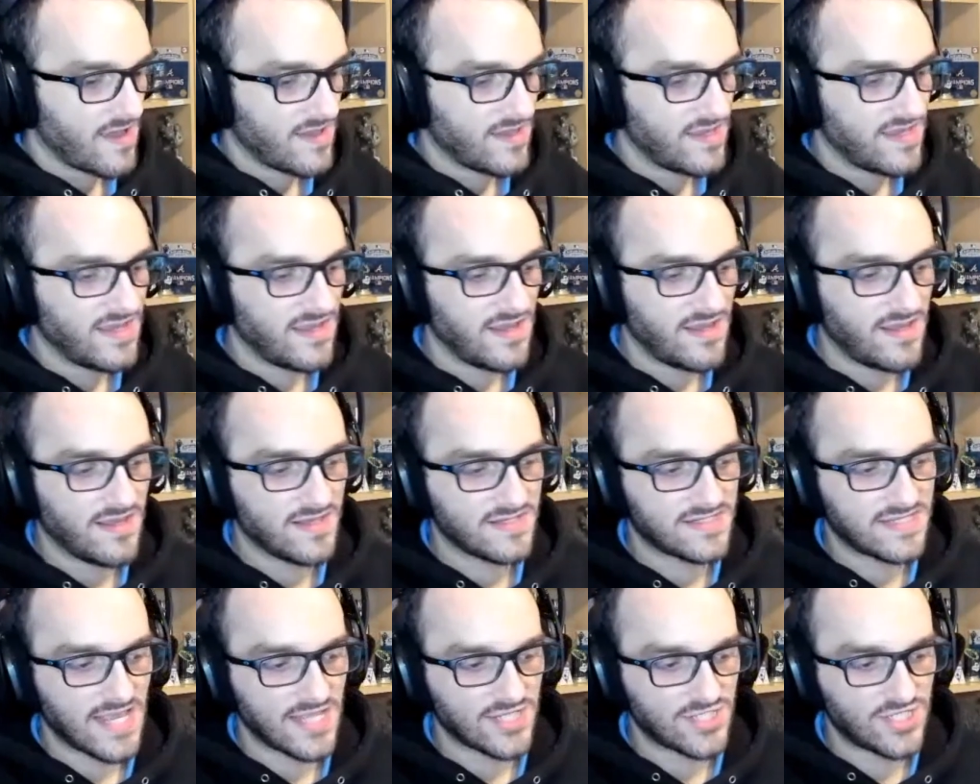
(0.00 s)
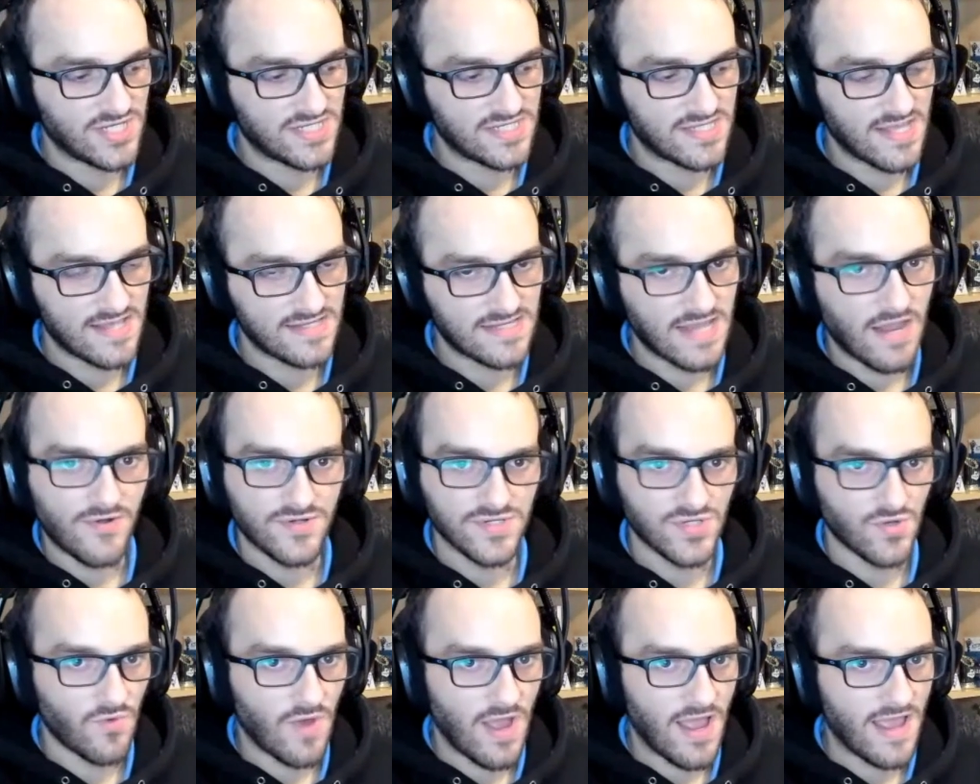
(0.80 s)
He essentially says
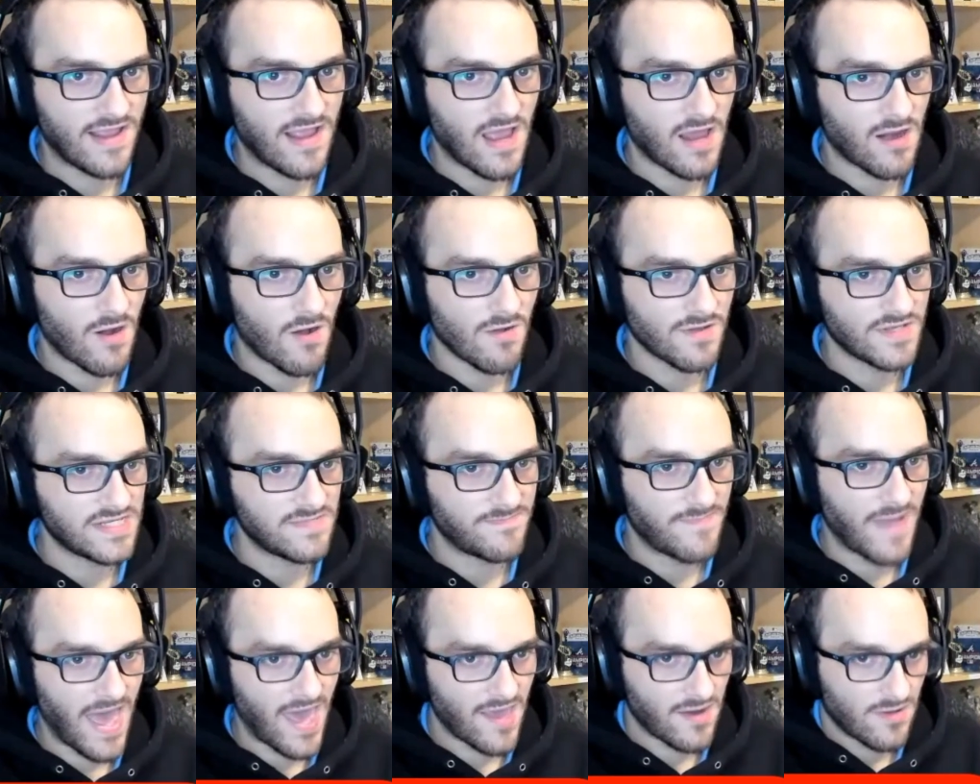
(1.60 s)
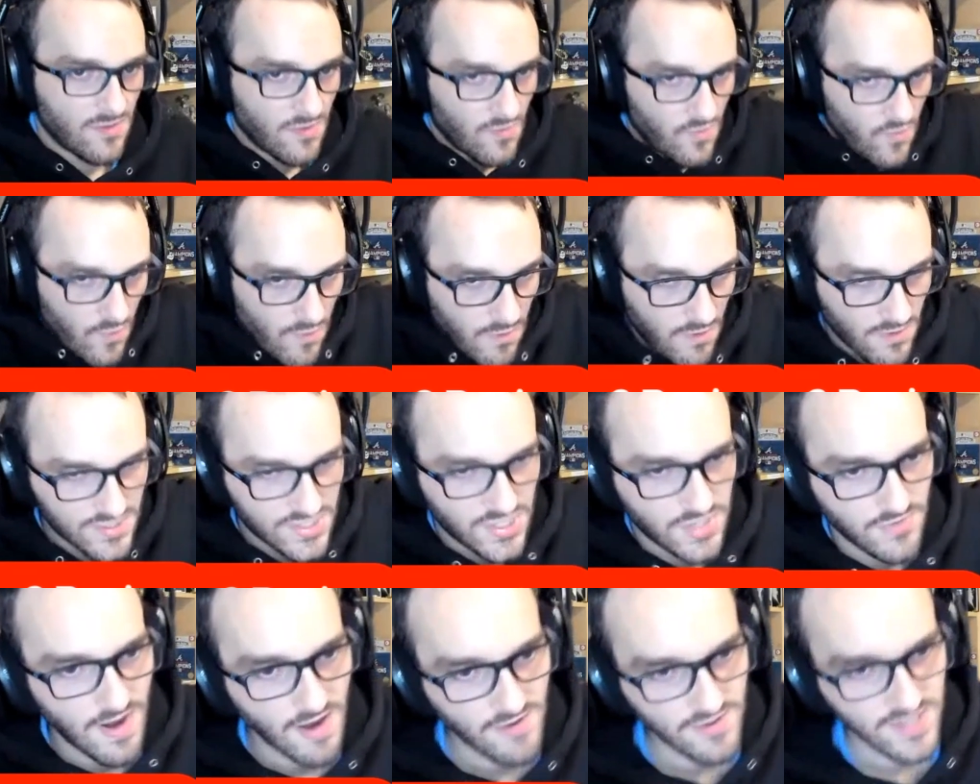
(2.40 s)
I got all these battle
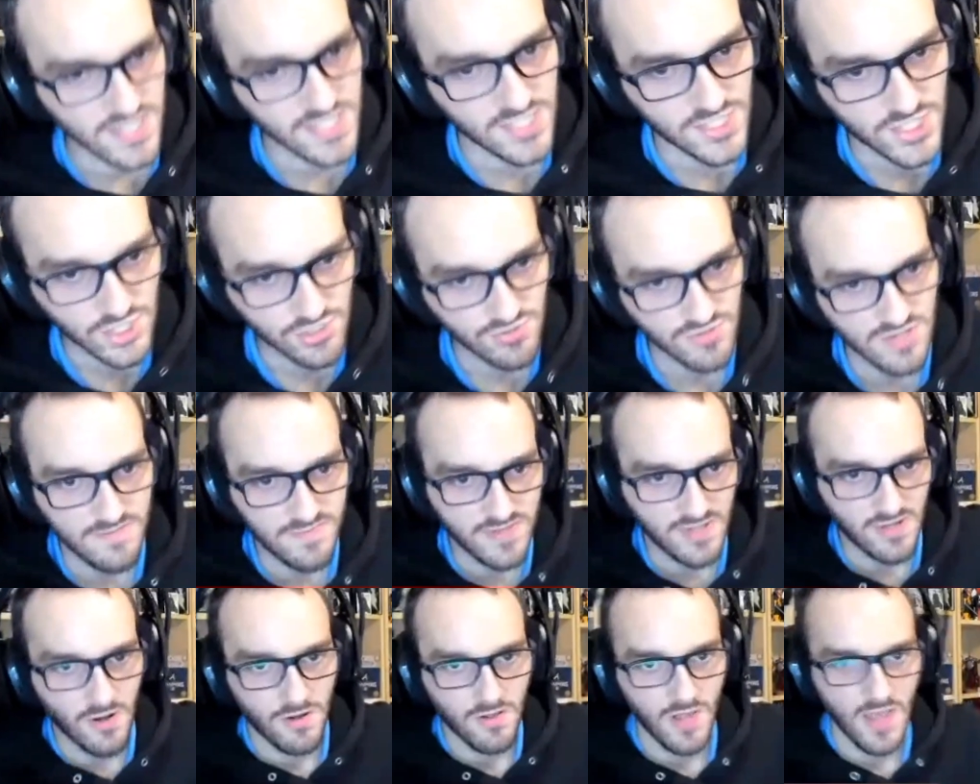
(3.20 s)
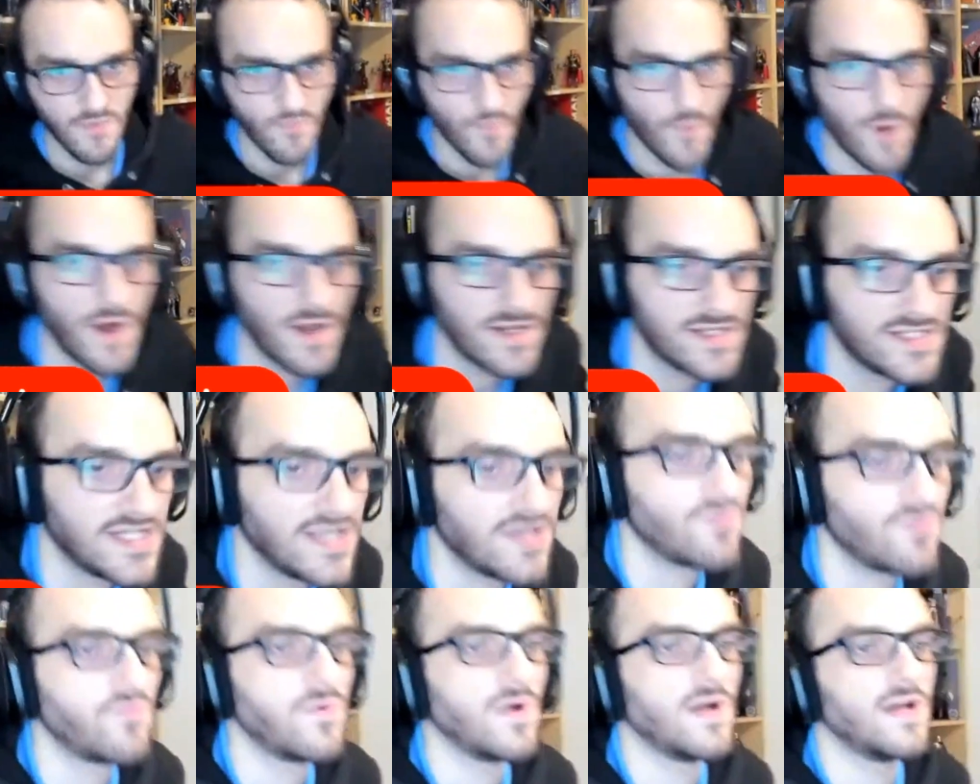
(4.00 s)
awards throughout history, but all I
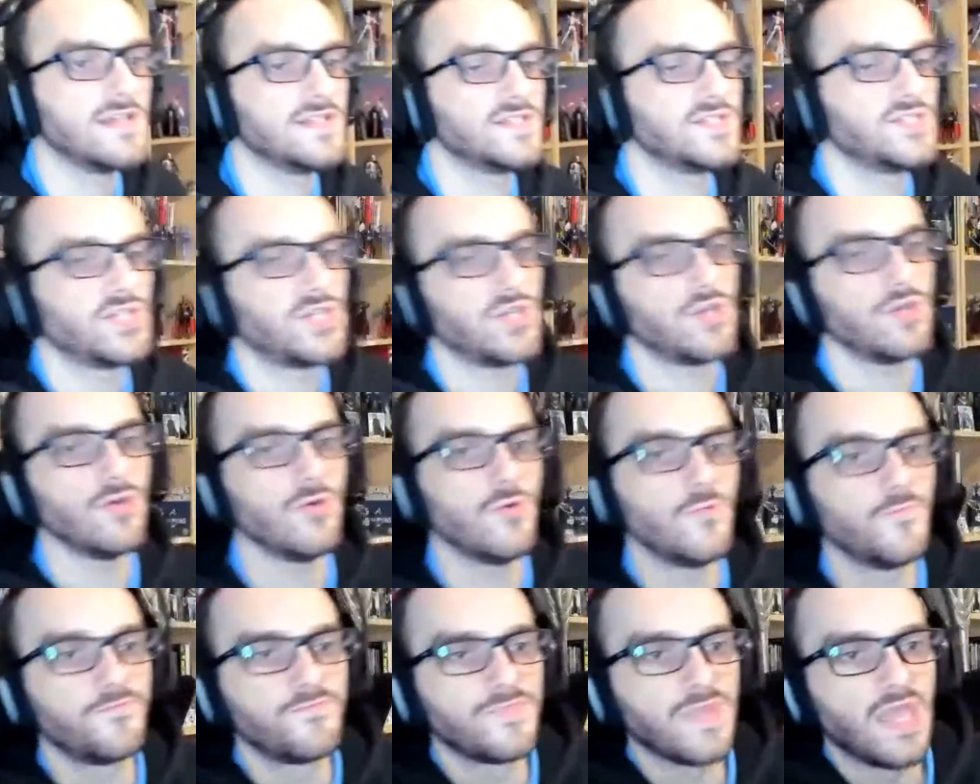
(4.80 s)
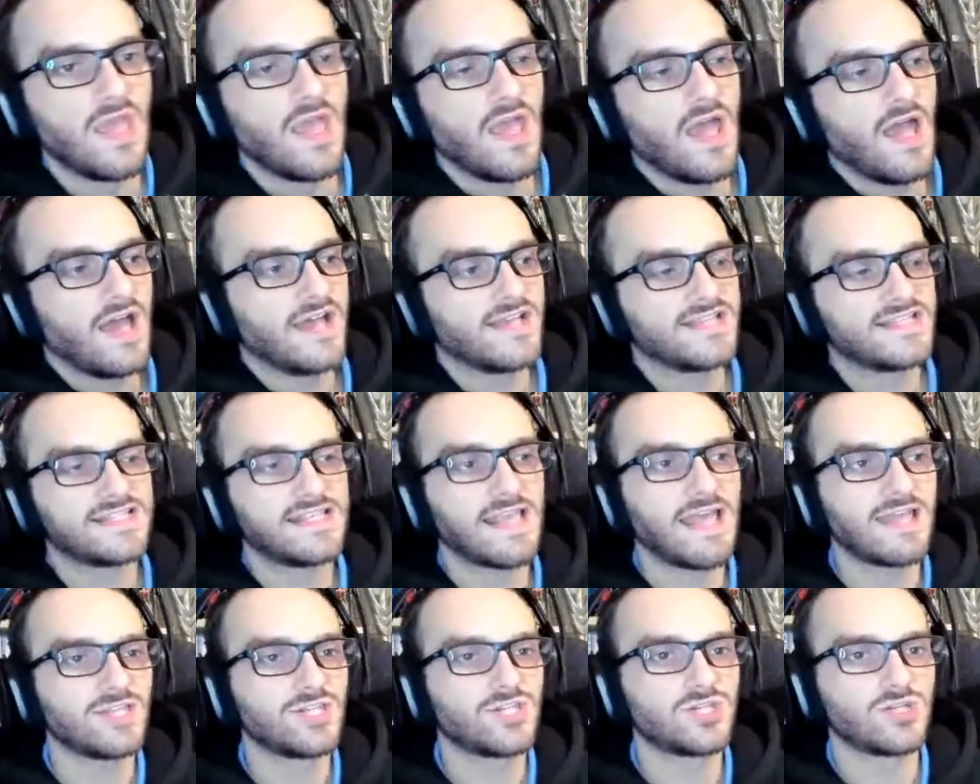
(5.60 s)
wanted was to
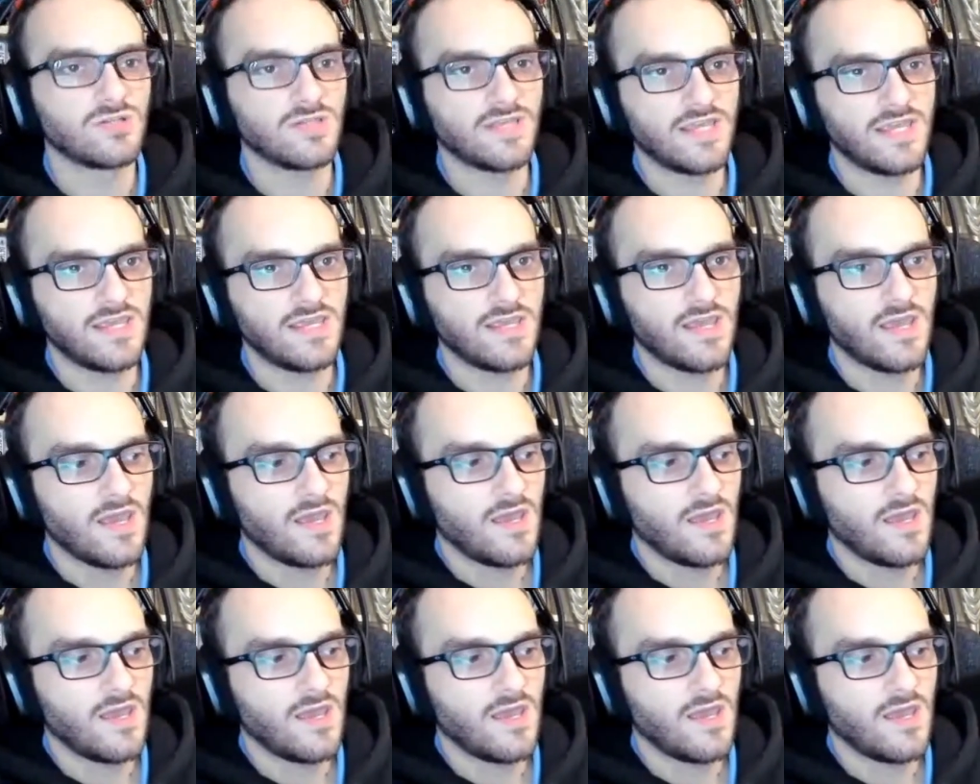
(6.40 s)
essentially